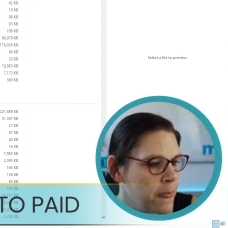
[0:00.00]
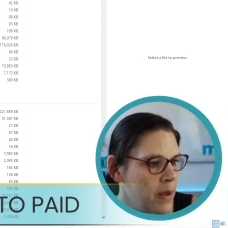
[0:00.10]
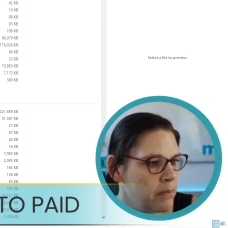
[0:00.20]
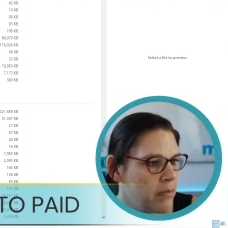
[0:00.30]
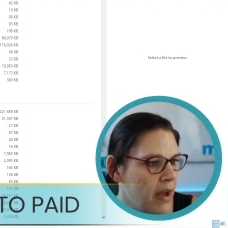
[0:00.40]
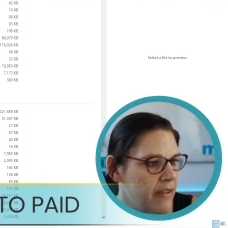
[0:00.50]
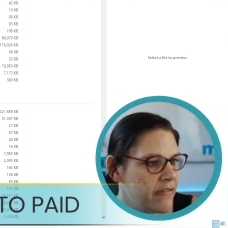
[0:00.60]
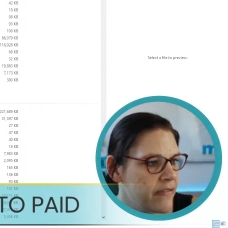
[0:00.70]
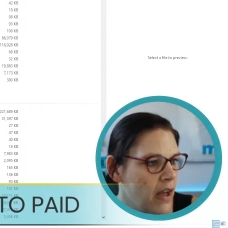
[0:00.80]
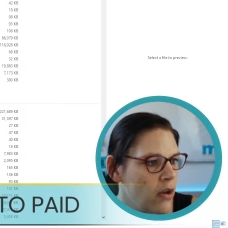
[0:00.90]
my
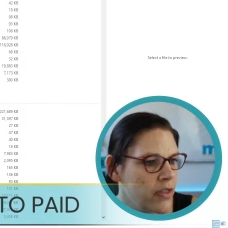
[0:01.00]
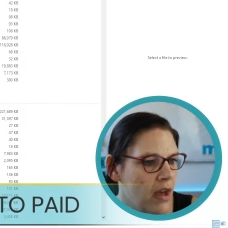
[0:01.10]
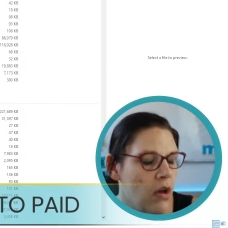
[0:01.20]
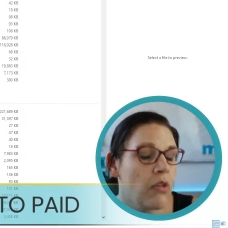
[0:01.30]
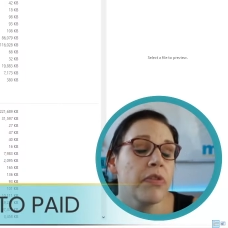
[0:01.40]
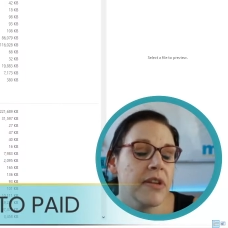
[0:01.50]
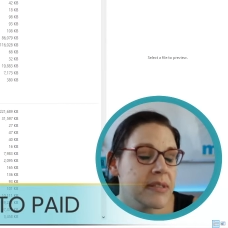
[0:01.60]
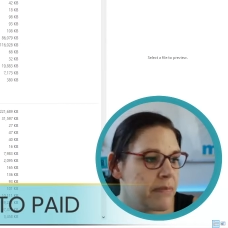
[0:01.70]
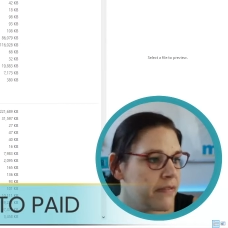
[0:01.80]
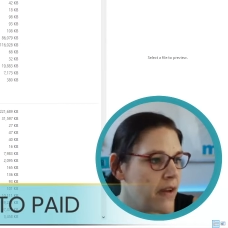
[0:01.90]
file, the
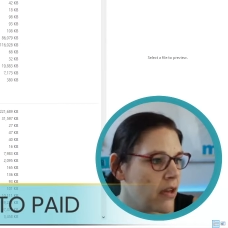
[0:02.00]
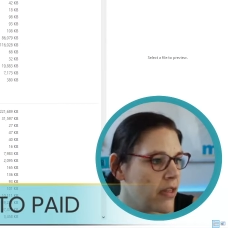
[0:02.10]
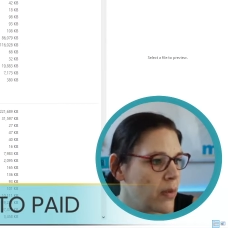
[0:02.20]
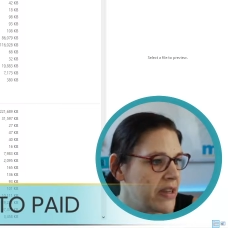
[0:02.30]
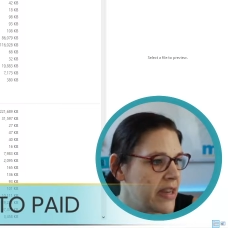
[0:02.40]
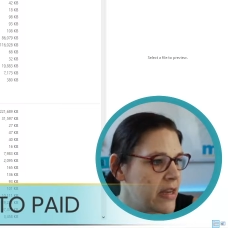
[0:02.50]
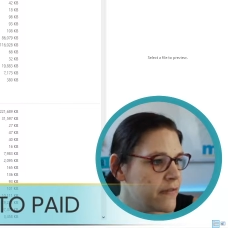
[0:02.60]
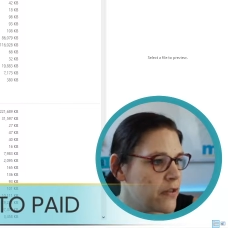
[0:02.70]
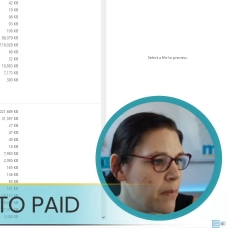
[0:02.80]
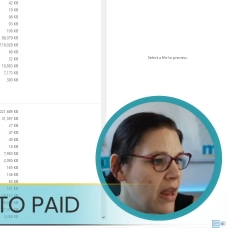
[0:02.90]
zip file that we need for
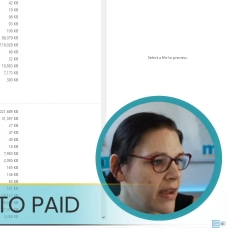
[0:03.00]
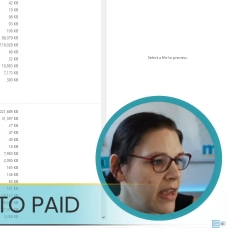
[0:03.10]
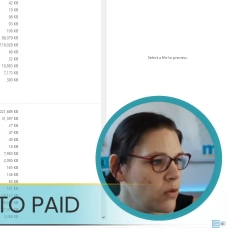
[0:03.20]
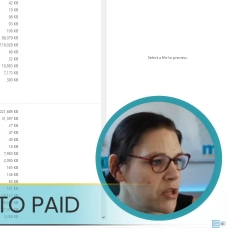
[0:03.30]
the plugin,